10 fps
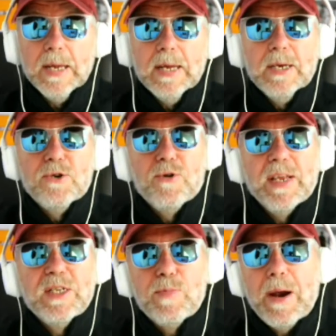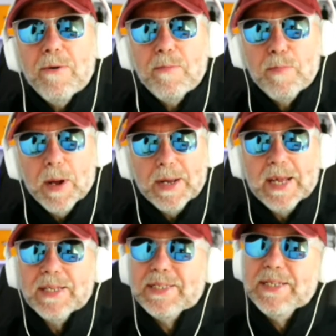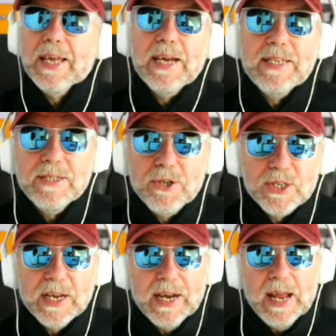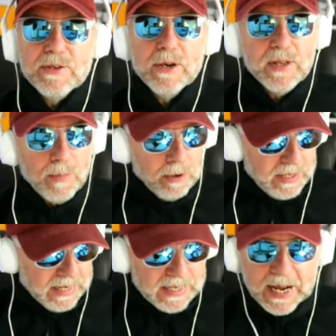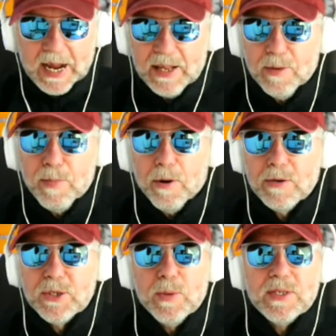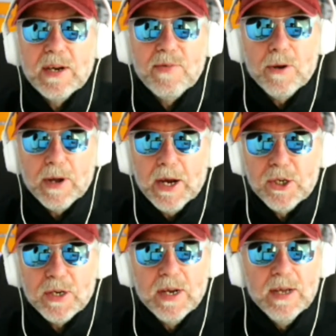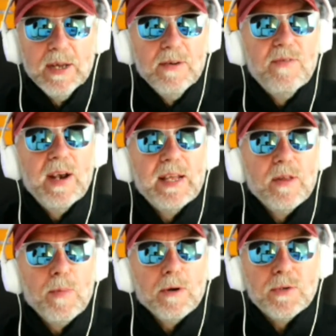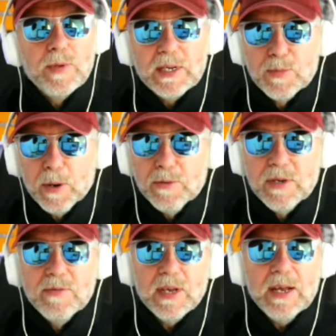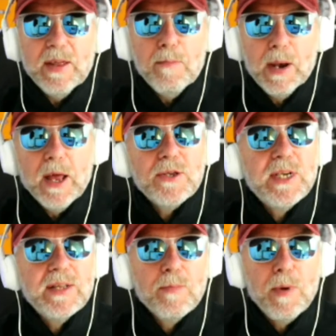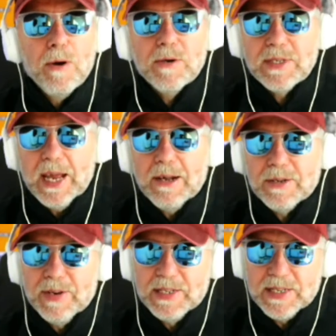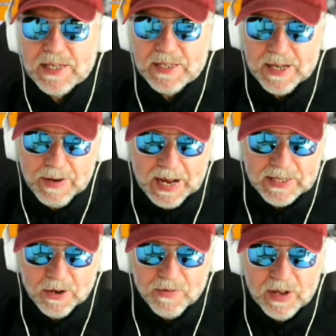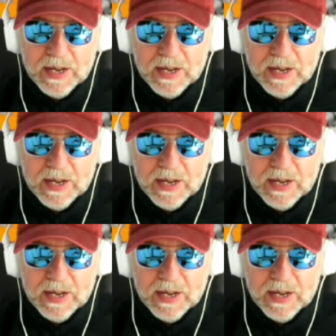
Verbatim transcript: transparent buckets uh, is isn't just thinking outside the box that's taking the box to a safe location filling the box with explosives and then blasting the box out of existence so hats off